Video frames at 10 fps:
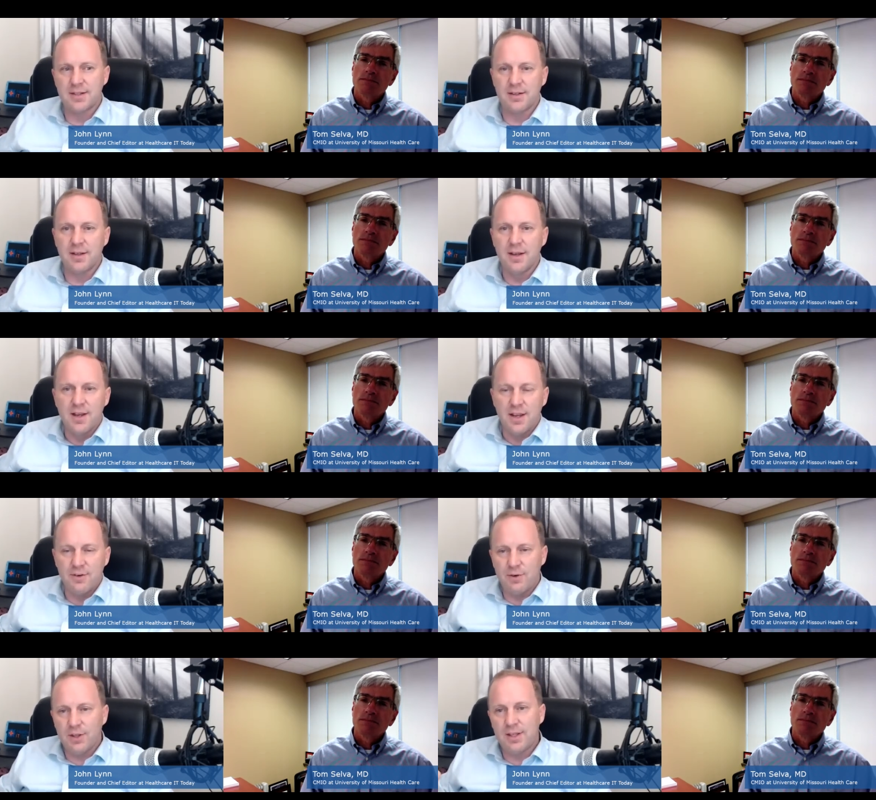Speaker 1: in,
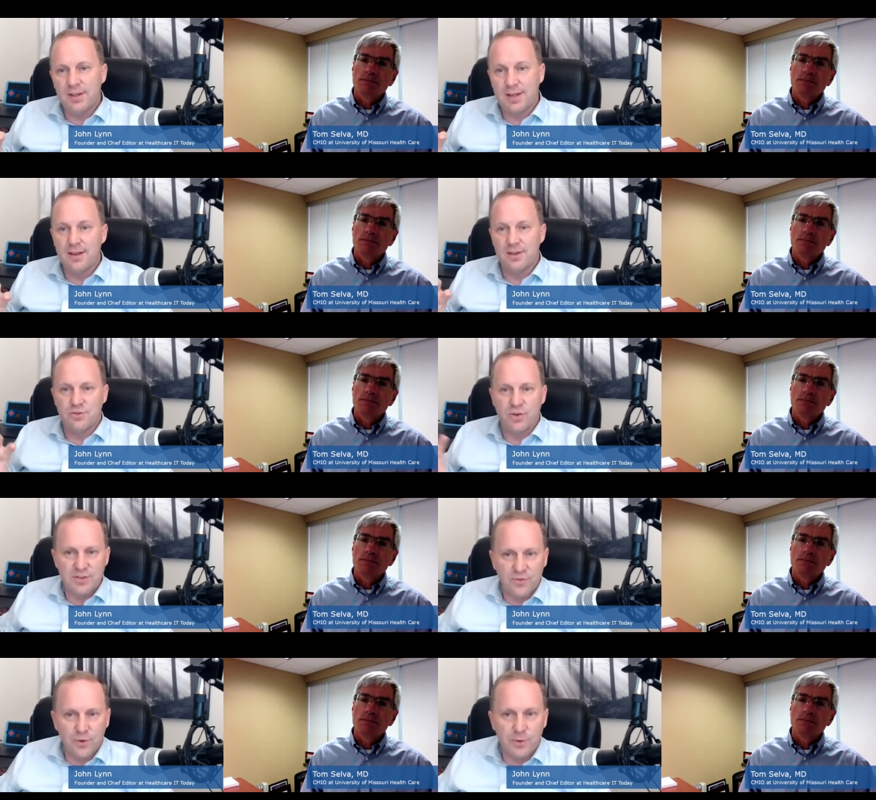in really kind of the
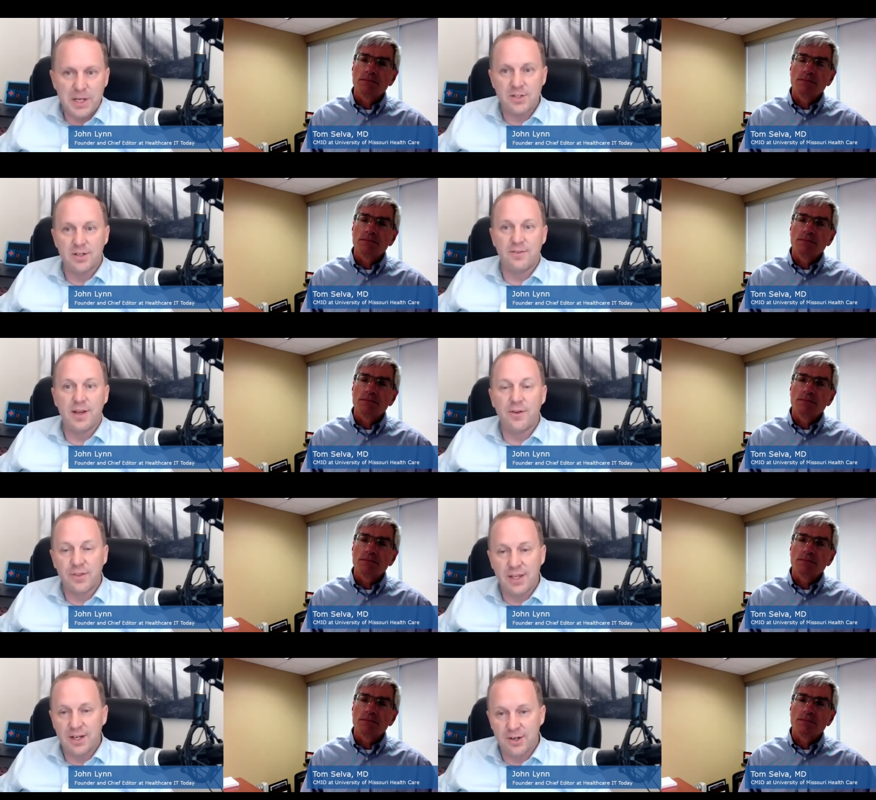transformation of
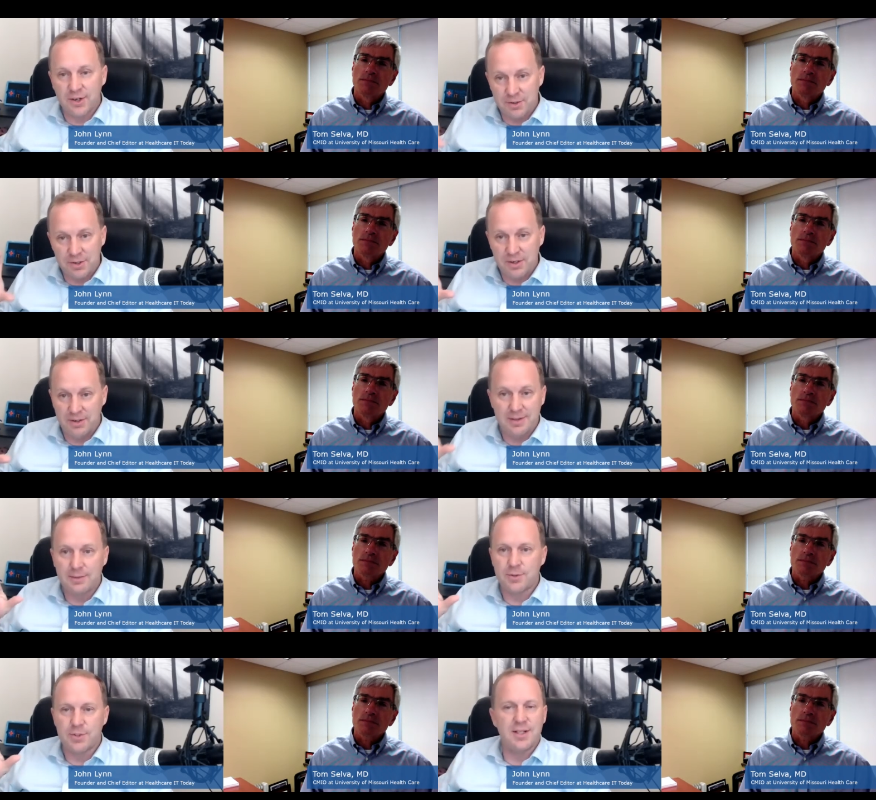healthcare? You know, I
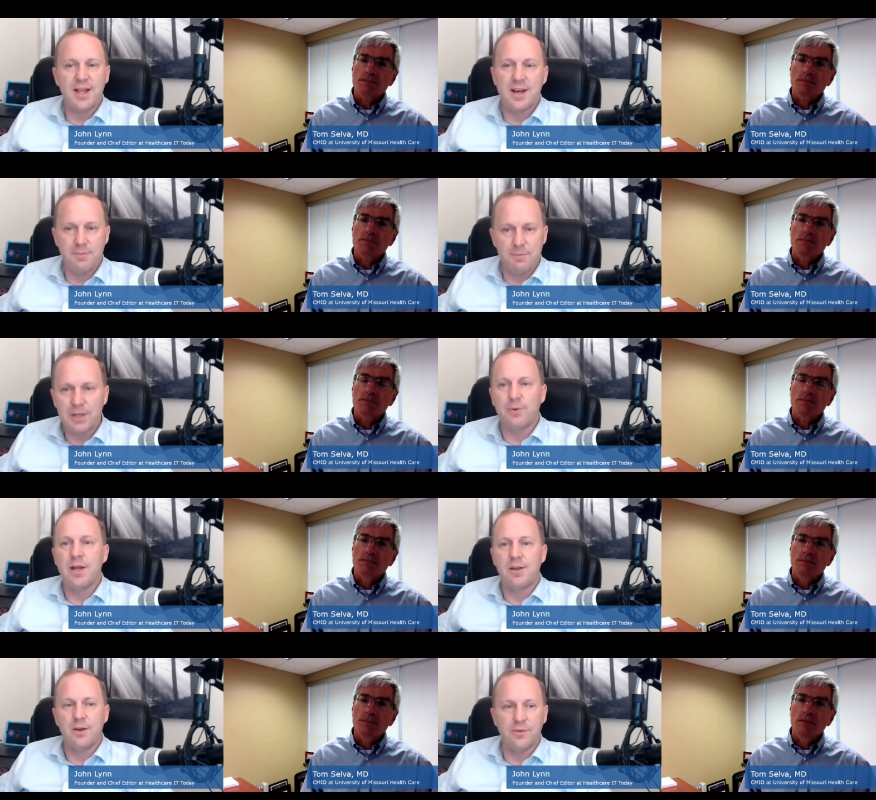think we're seeing that in a big
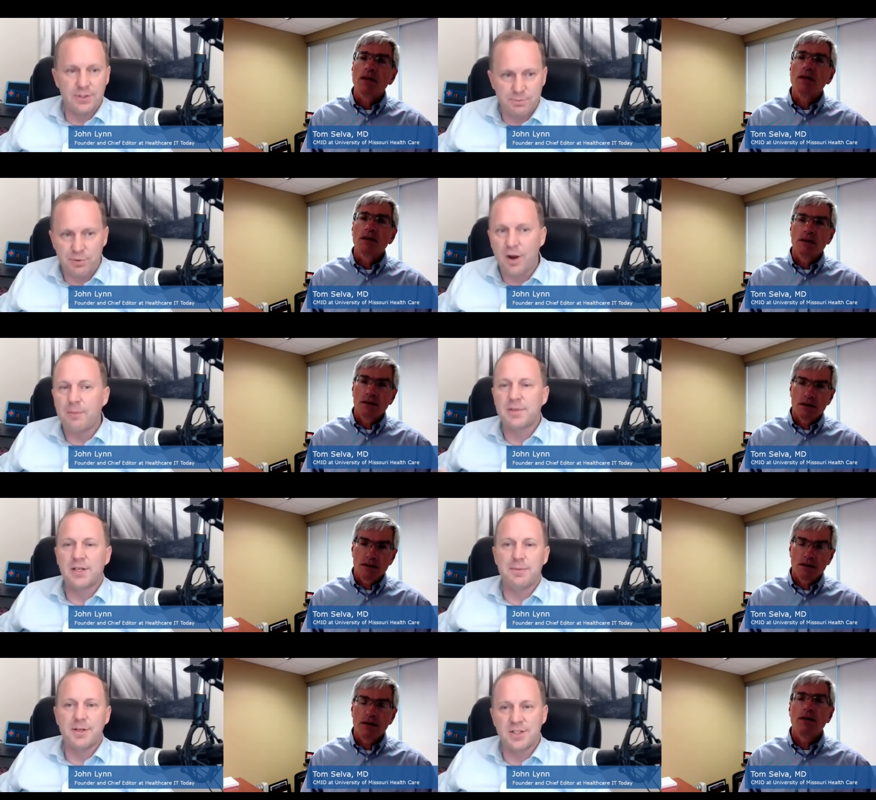way. COVID
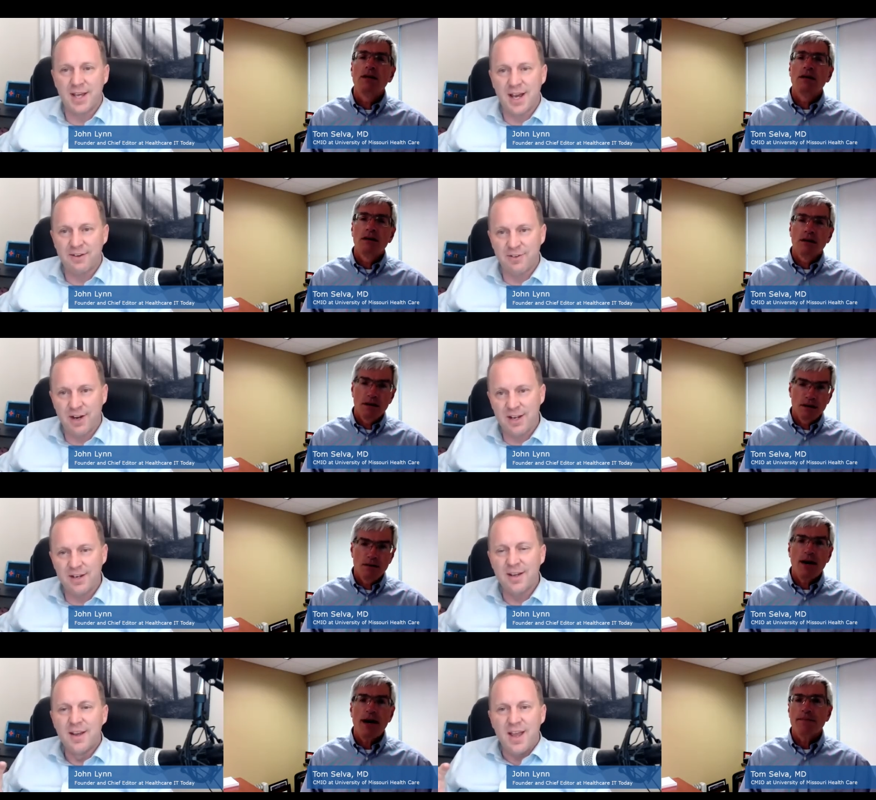prompted a bunch of that,
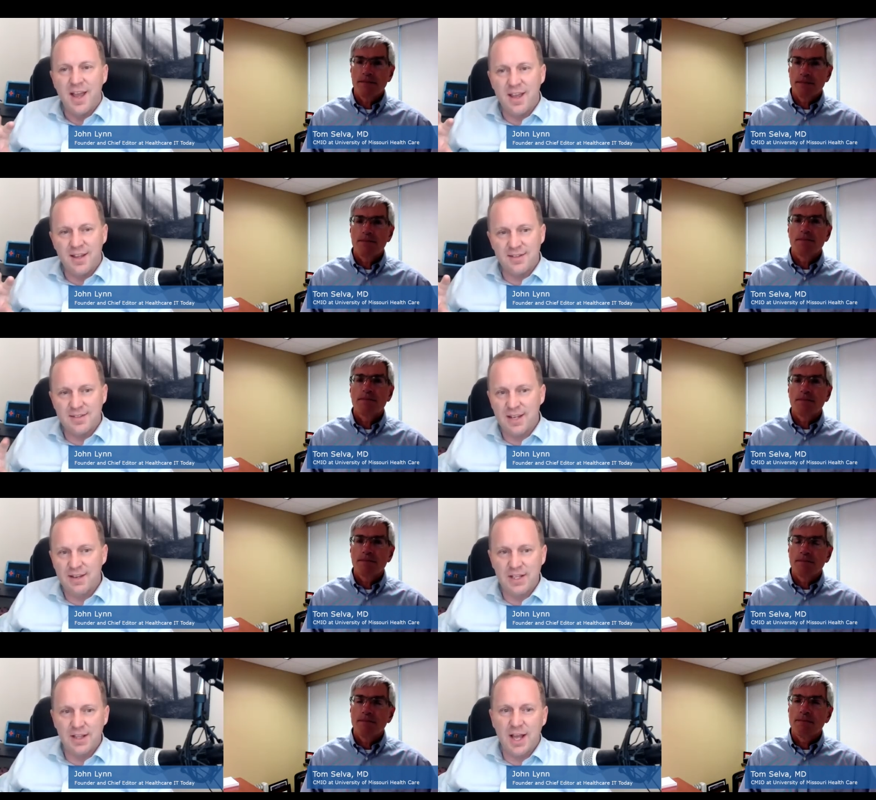right? right. And, and
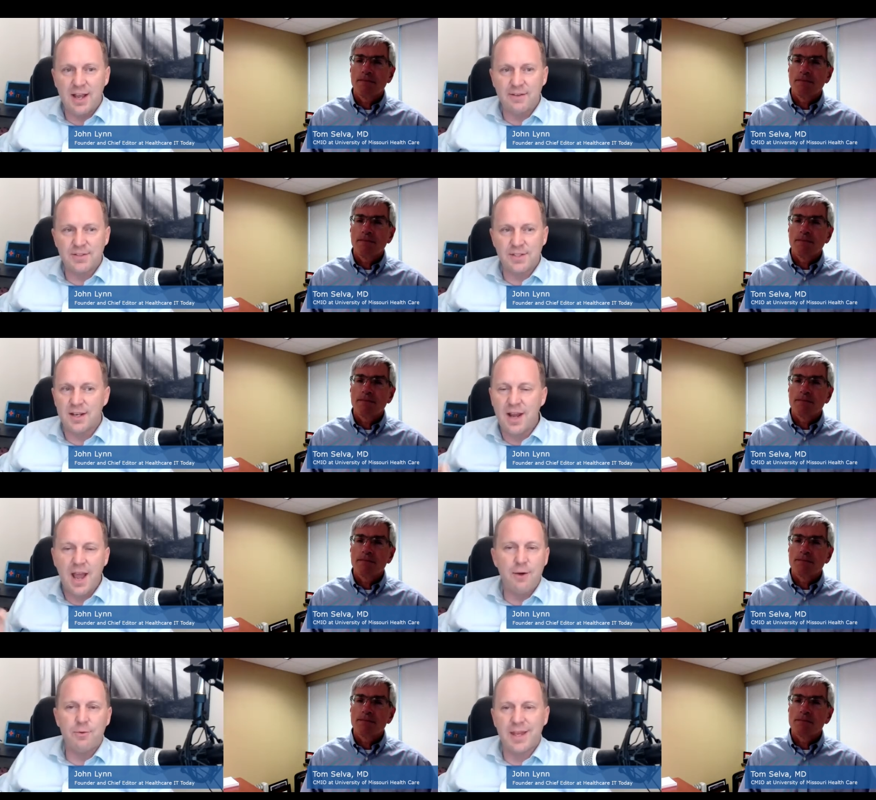saving lives. And
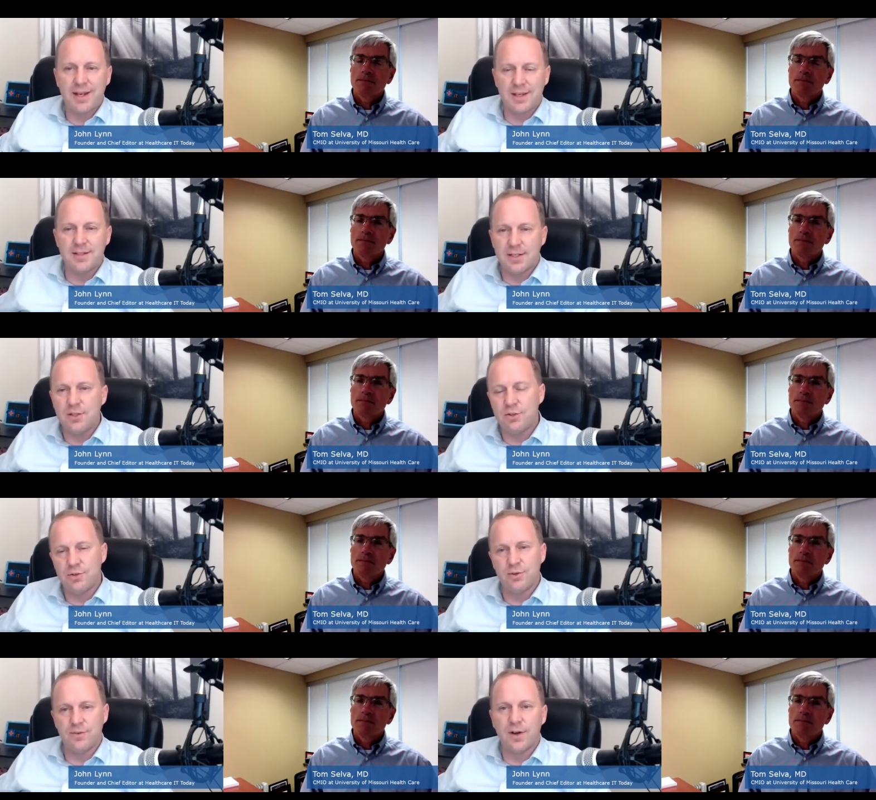how will that continue
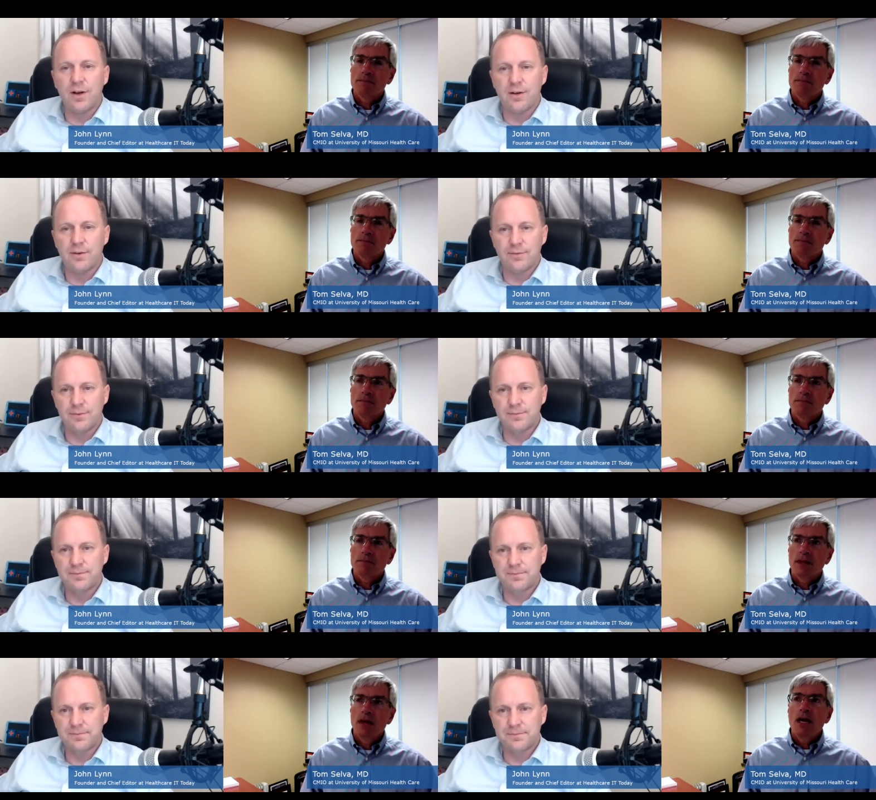to evolve?
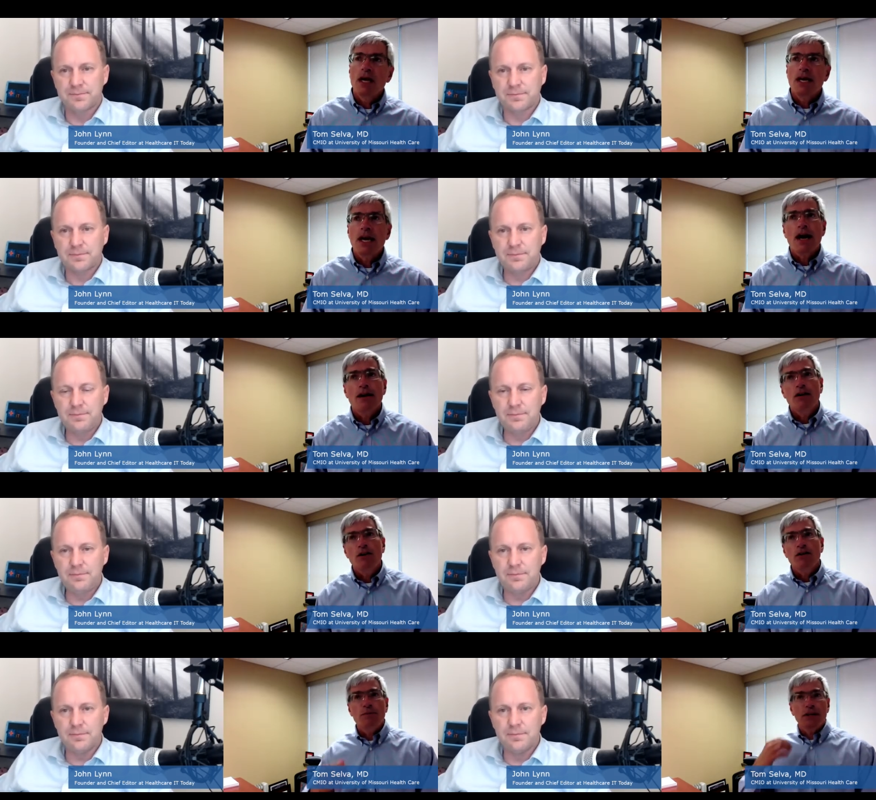Yeah,
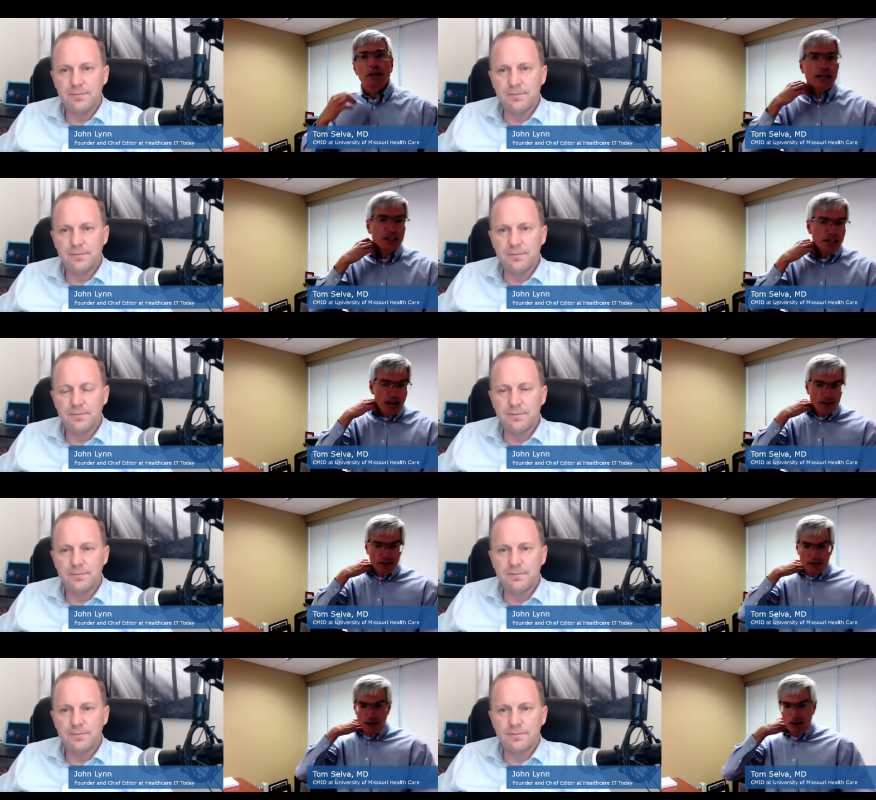
Speaker 2: you know, there's been a lot of chatter uh,